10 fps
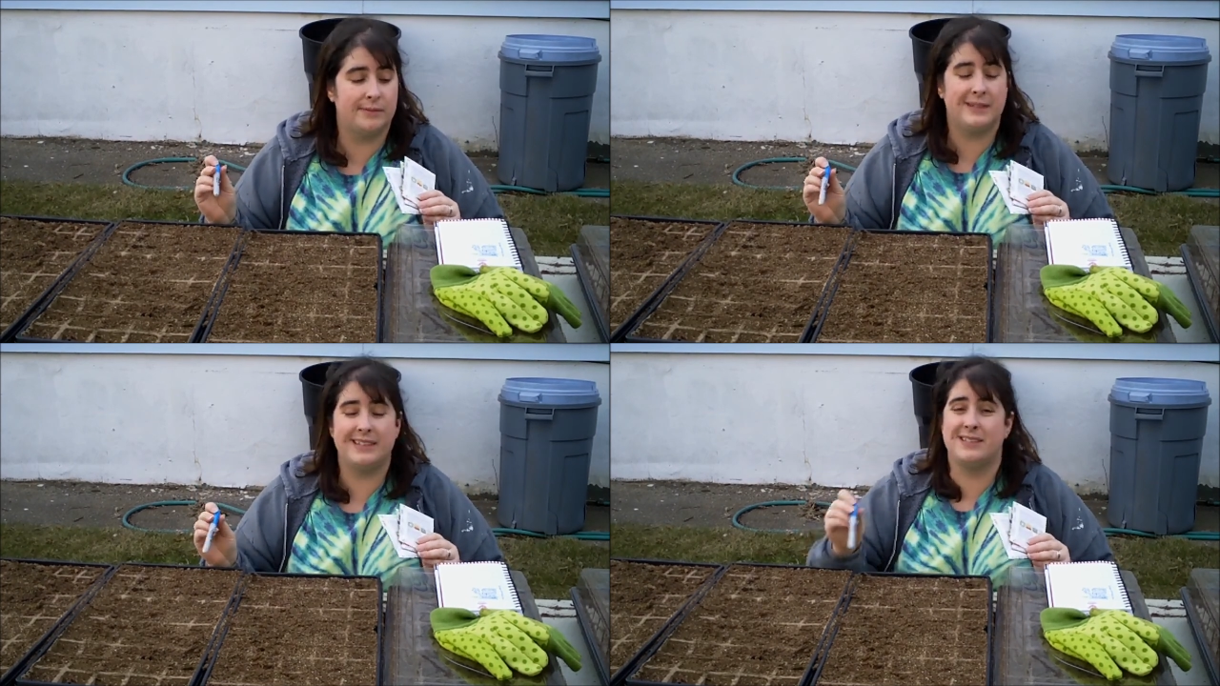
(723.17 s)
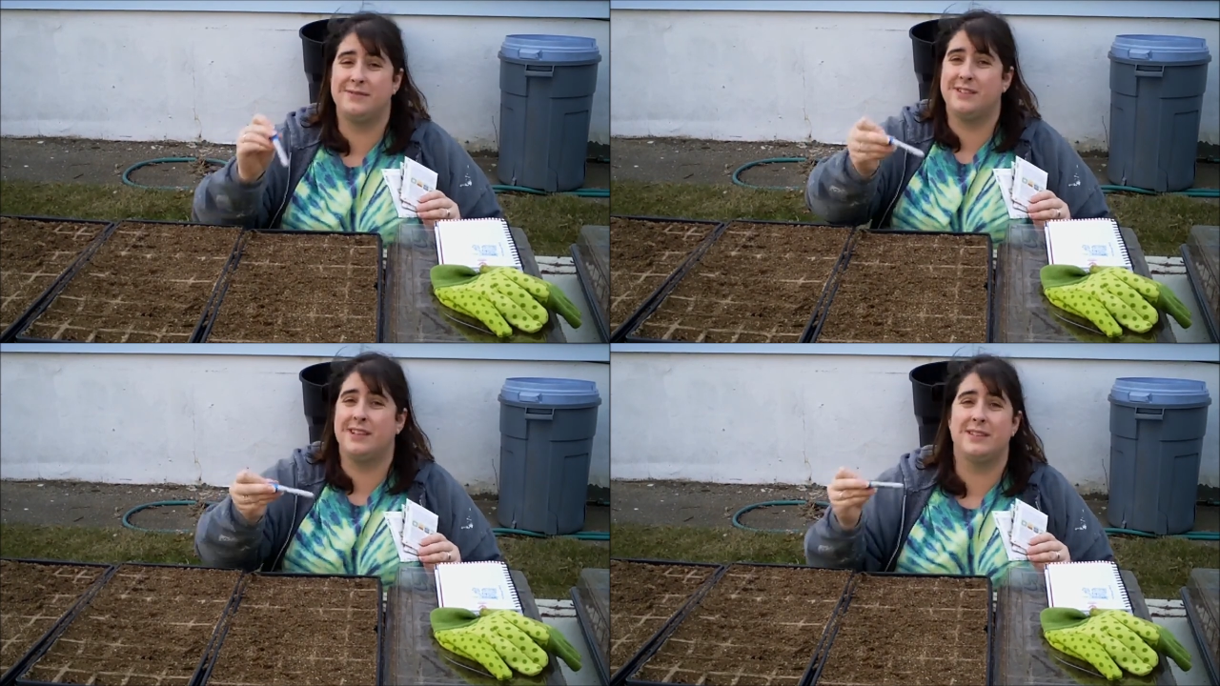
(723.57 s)
Well, except
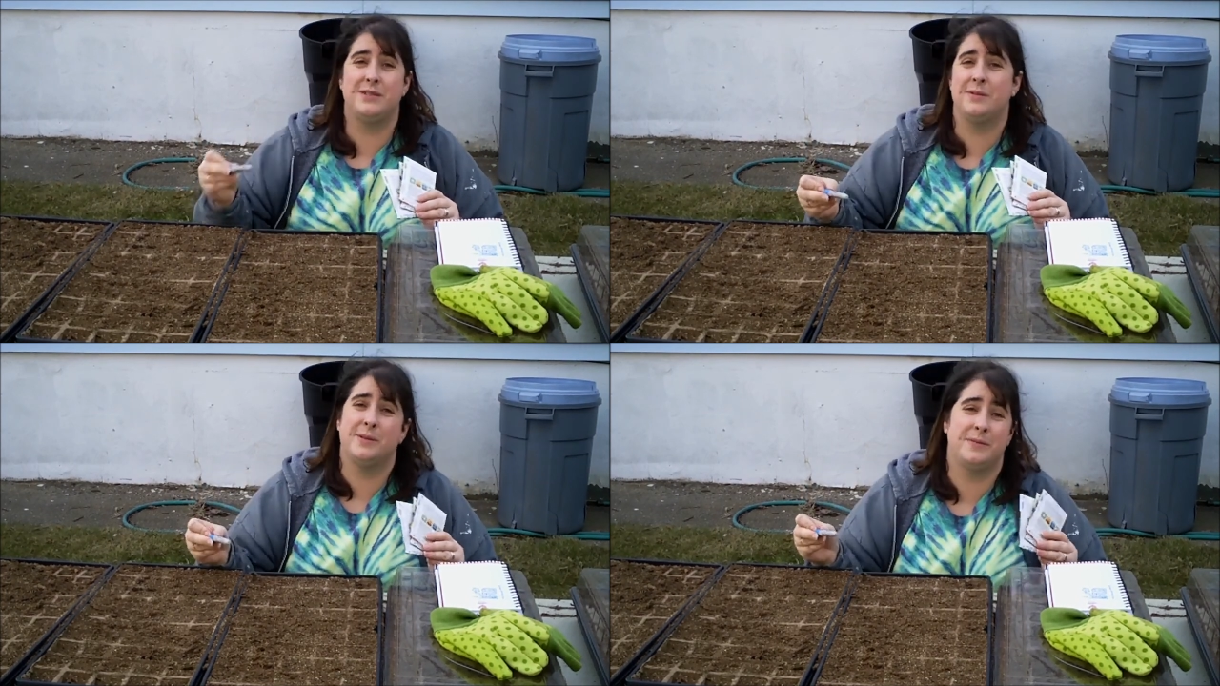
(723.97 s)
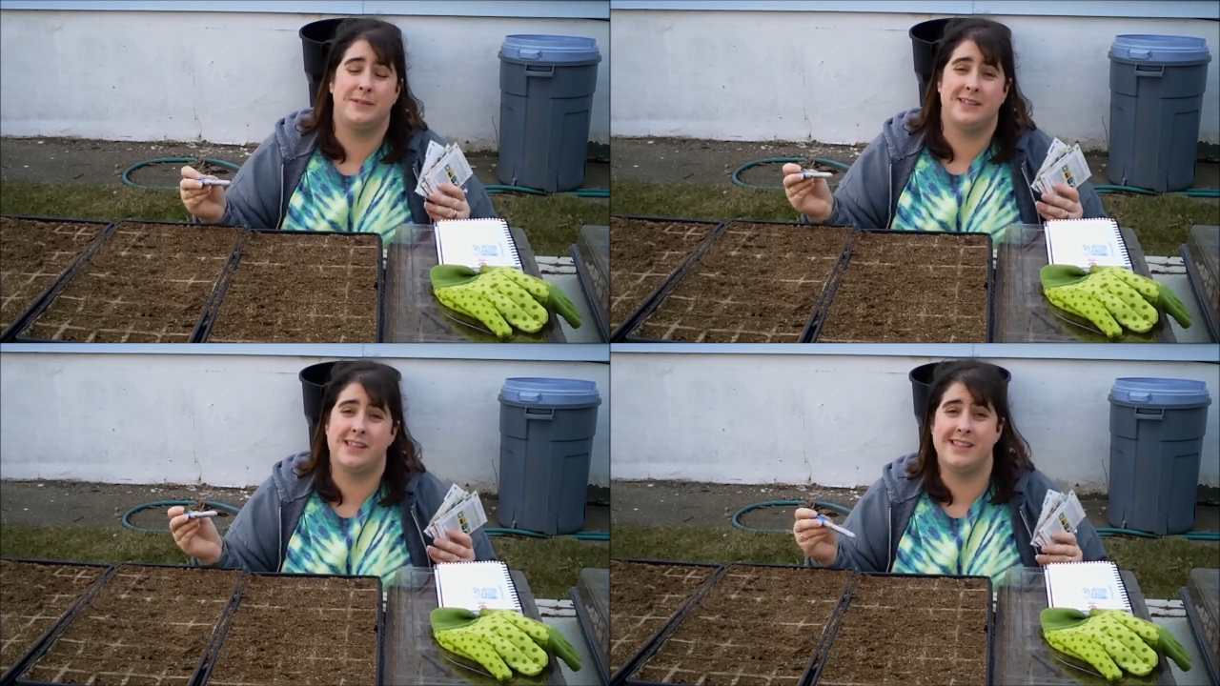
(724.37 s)
for the last 2 rows,
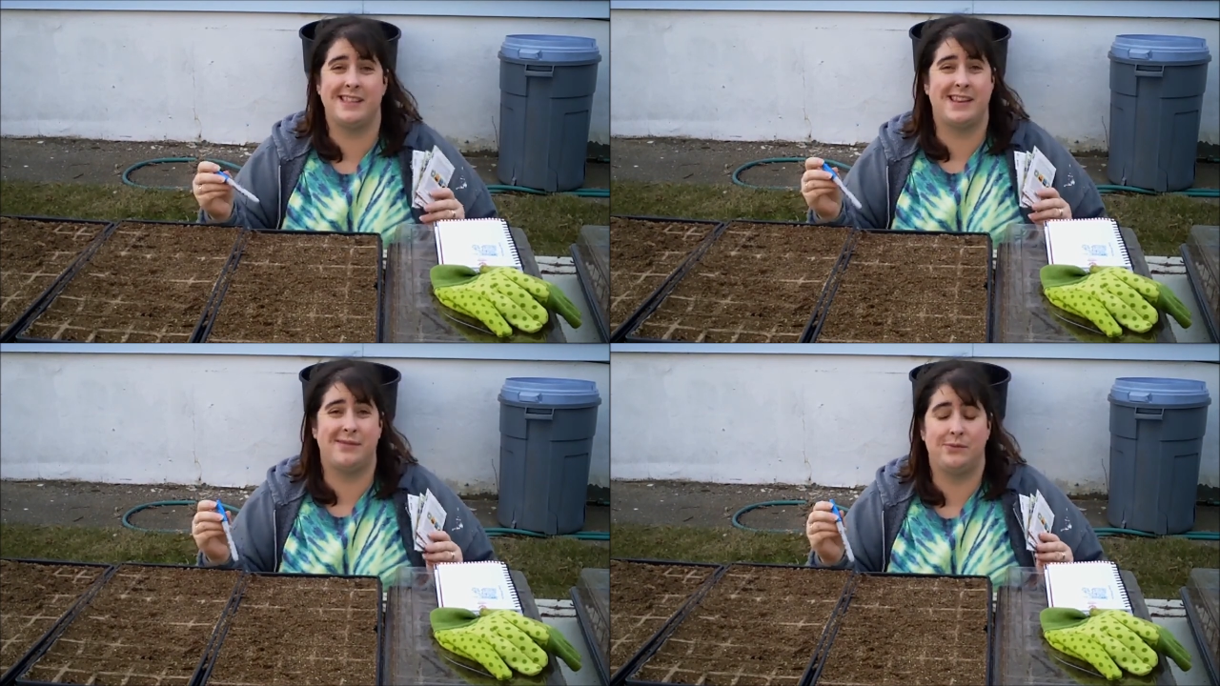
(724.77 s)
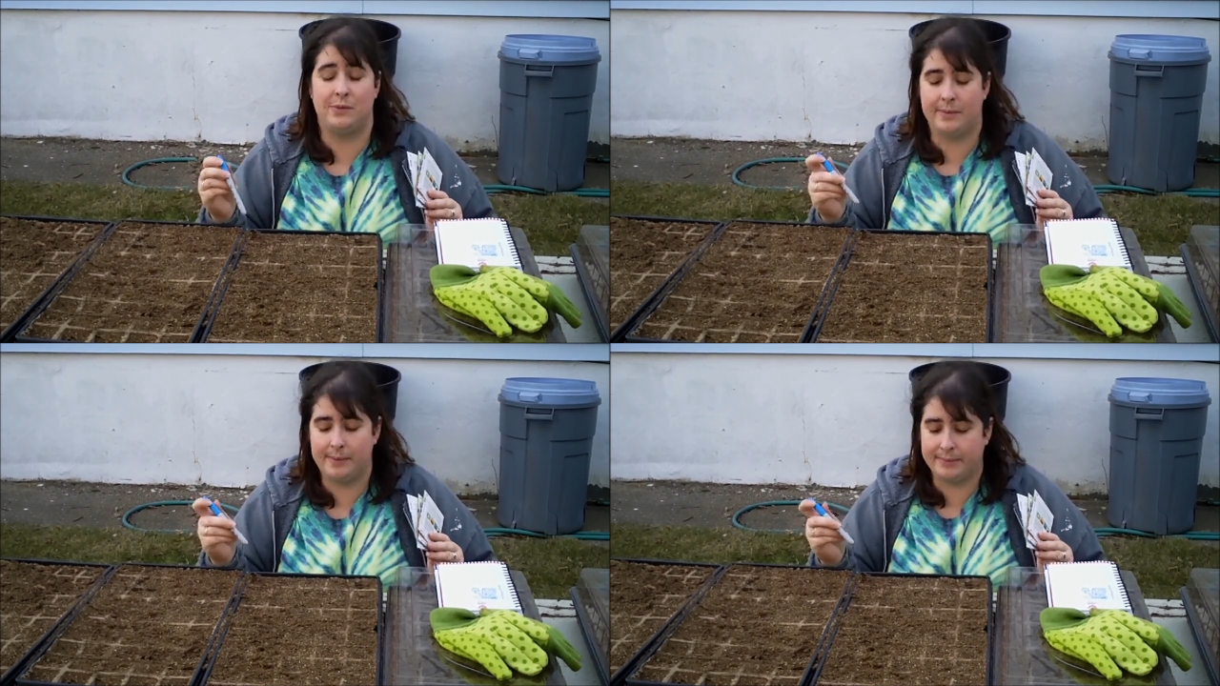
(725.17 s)
because I think that
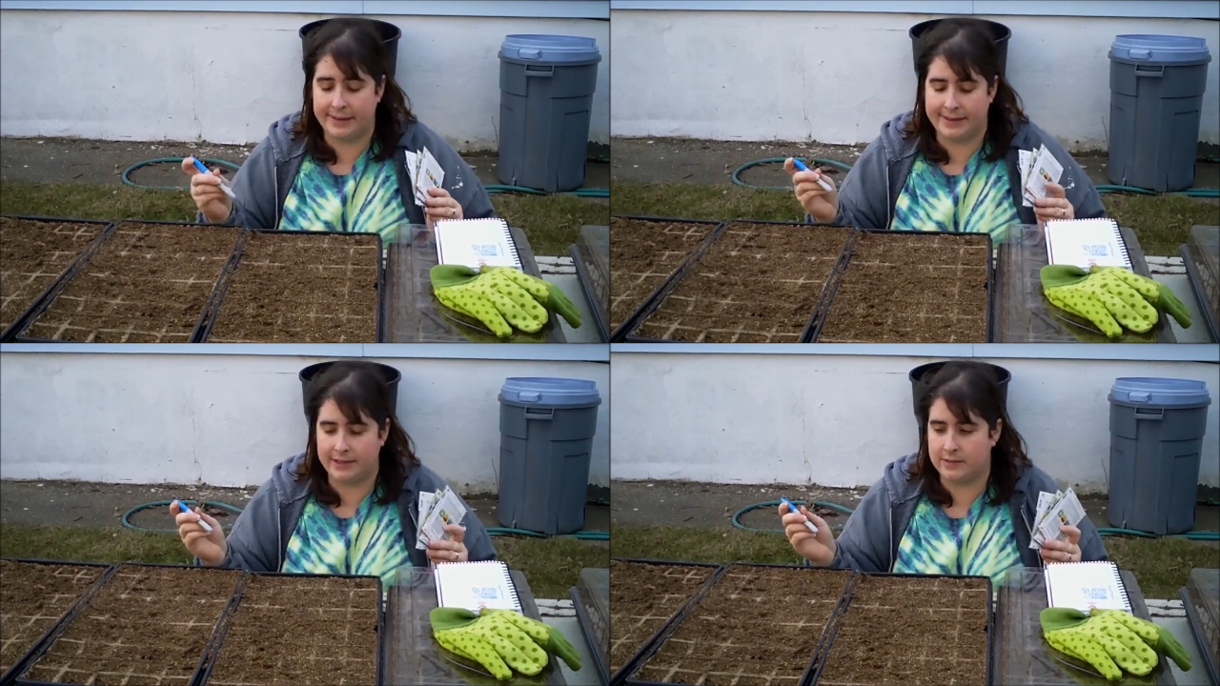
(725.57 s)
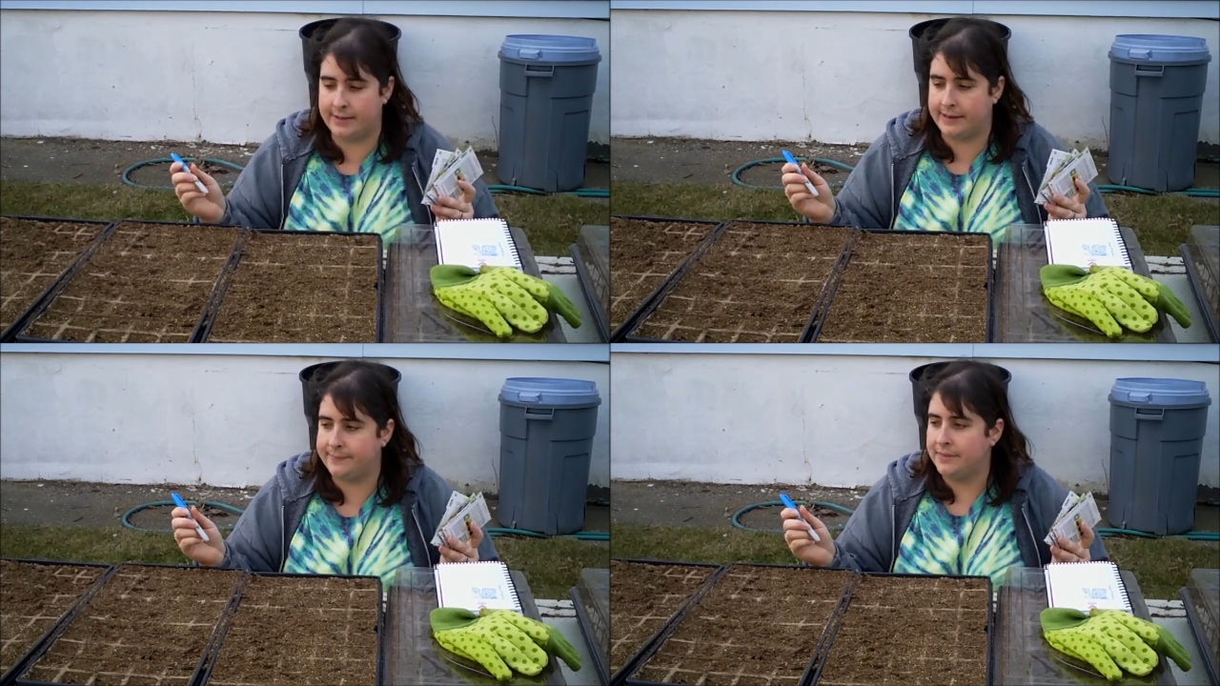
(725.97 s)
would be planting too many.